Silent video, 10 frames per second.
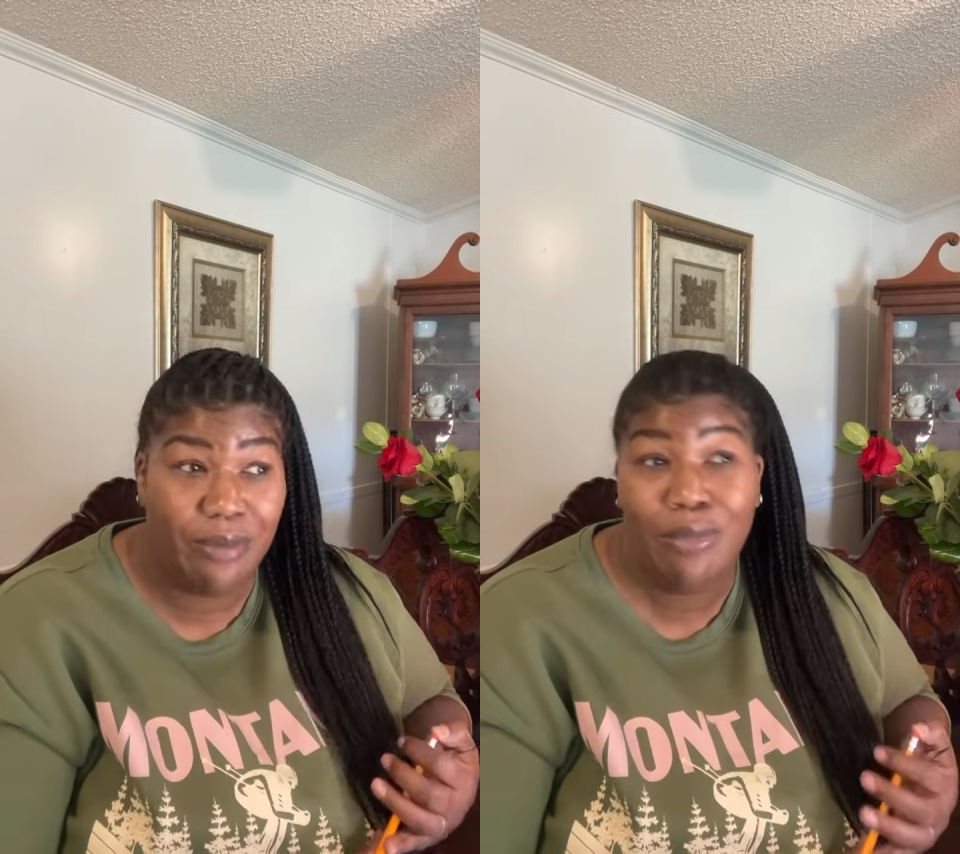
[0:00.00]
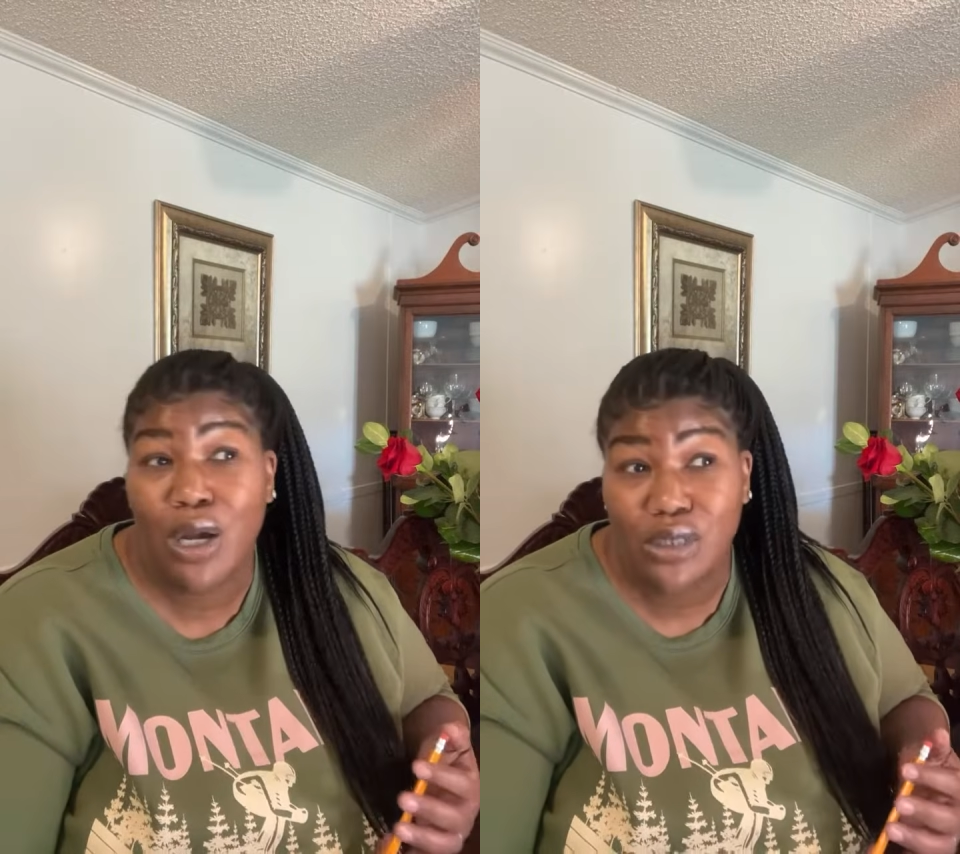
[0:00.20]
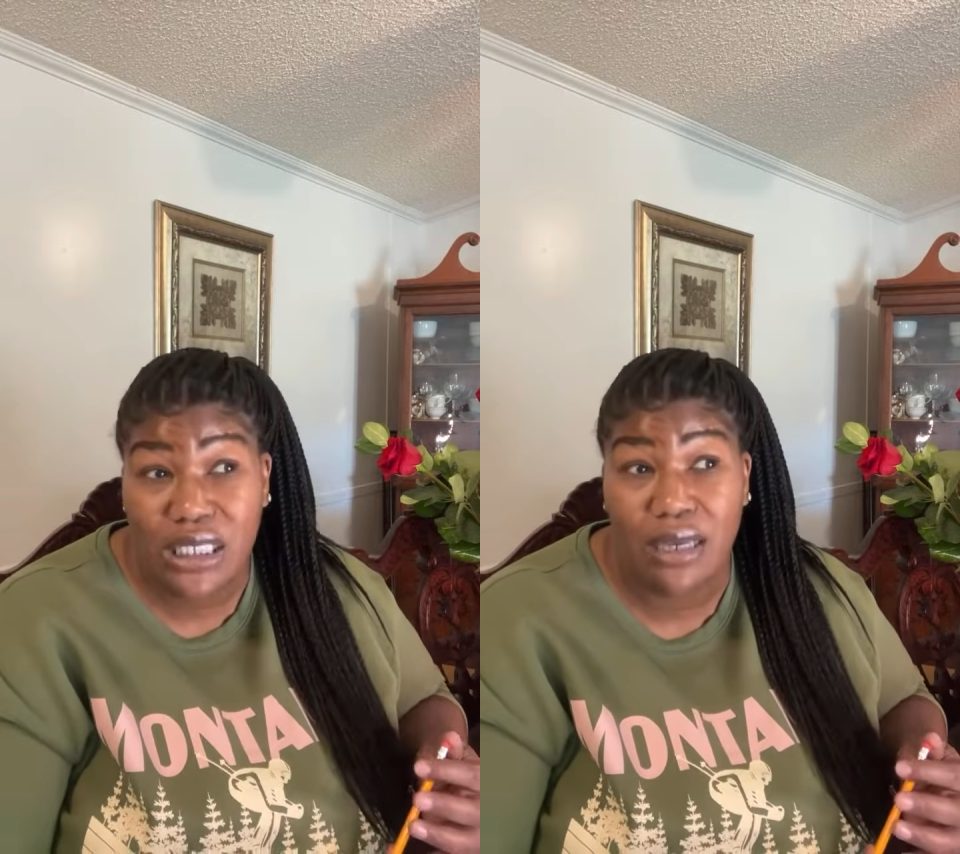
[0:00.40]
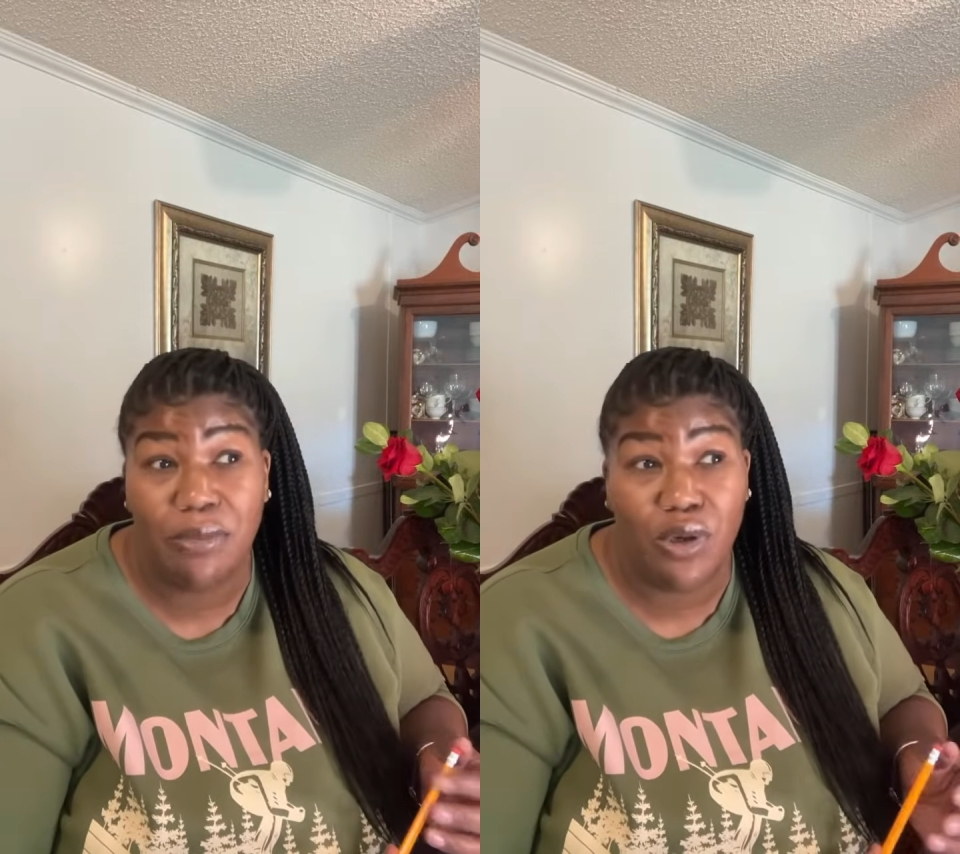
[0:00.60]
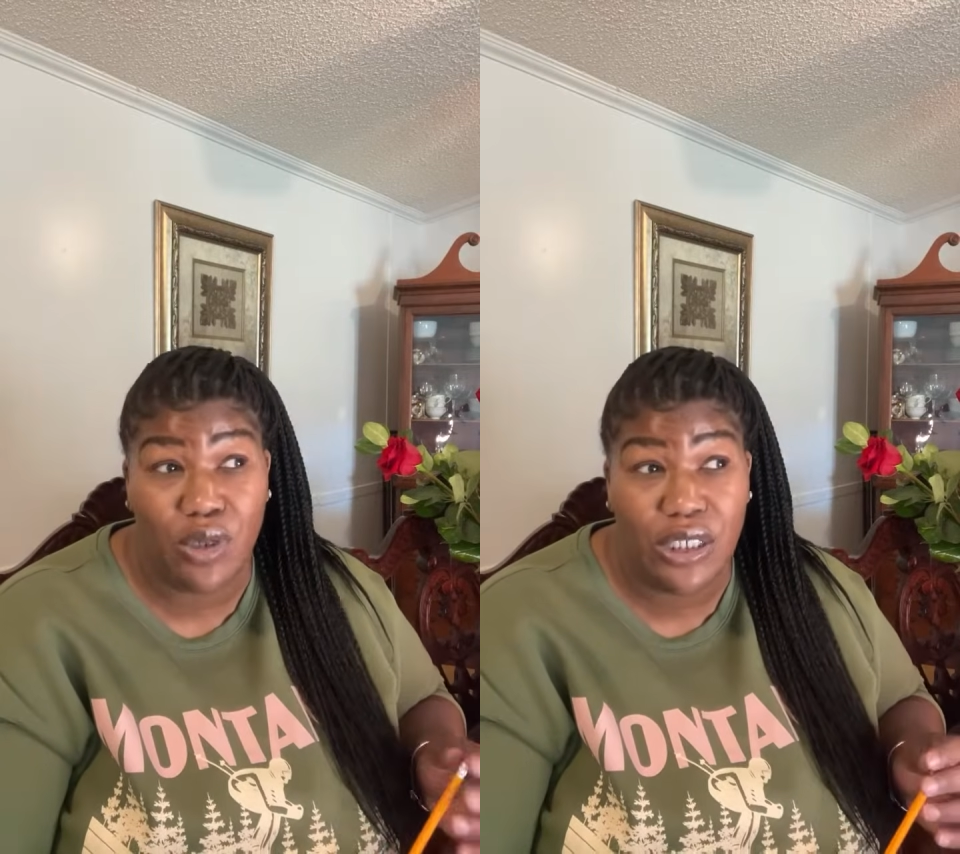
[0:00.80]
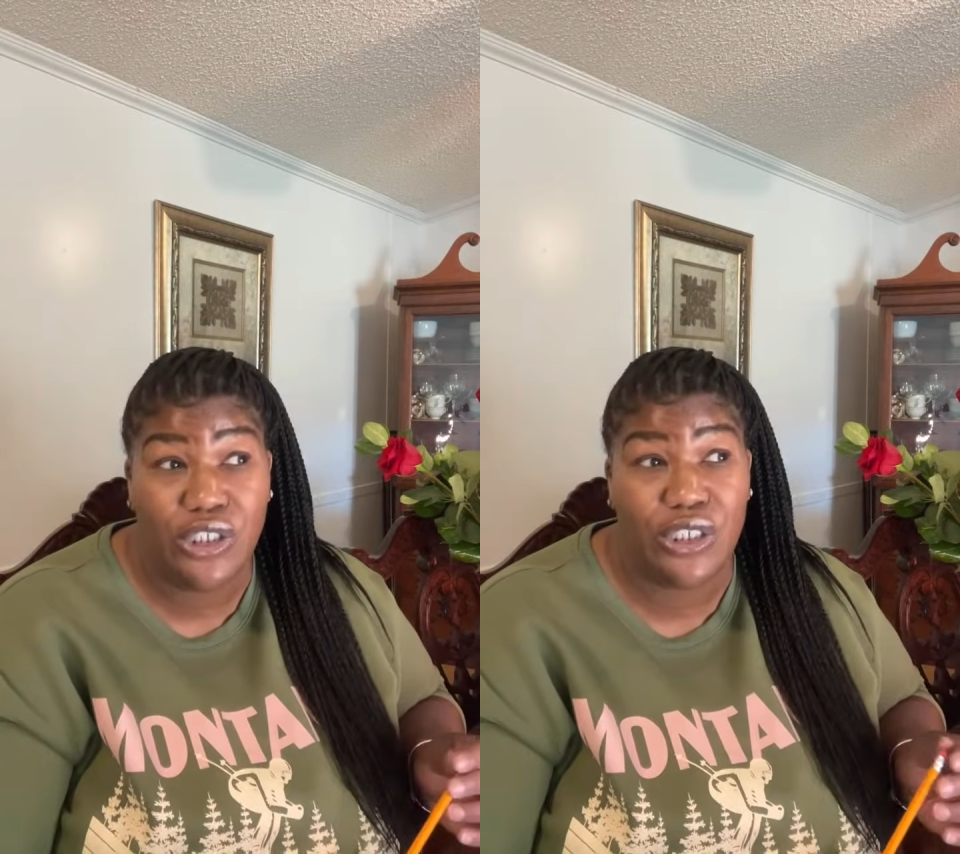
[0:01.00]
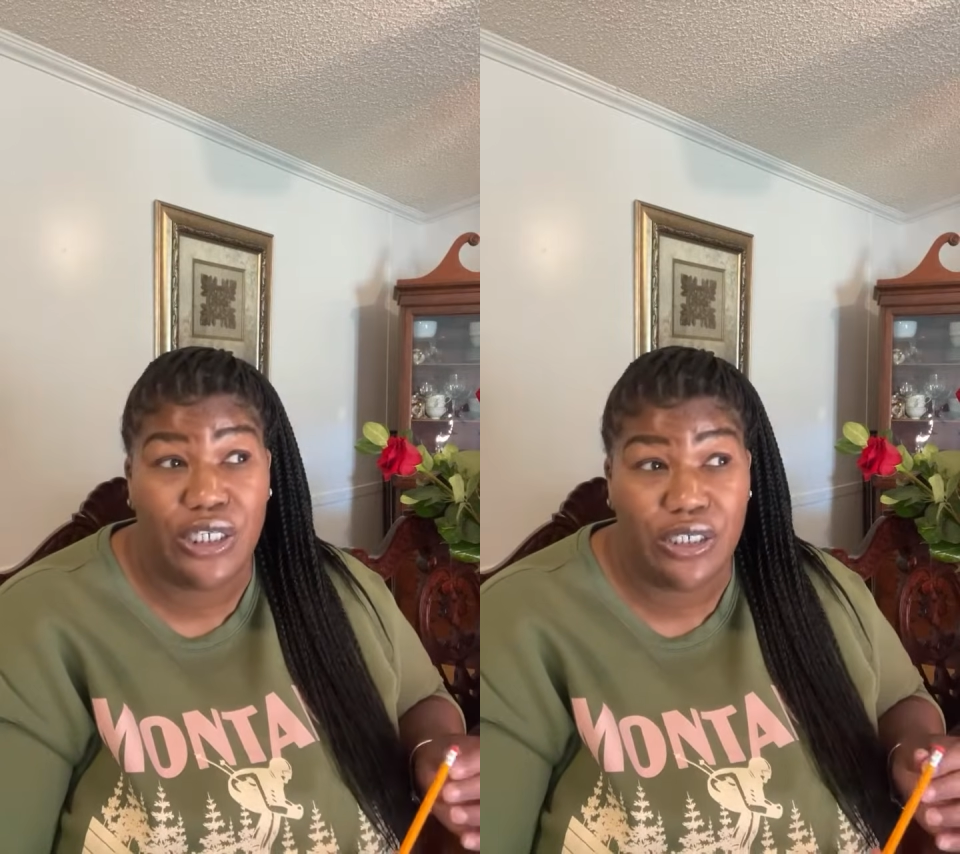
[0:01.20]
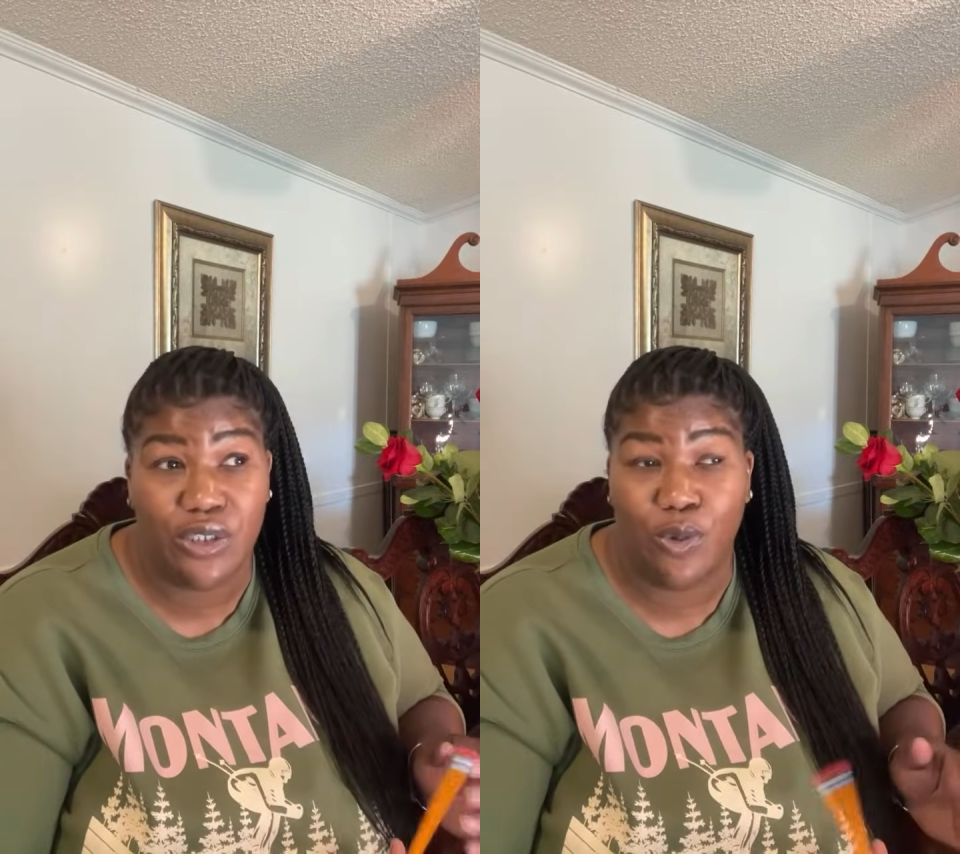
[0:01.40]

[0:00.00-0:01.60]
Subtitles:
Most chemical engineers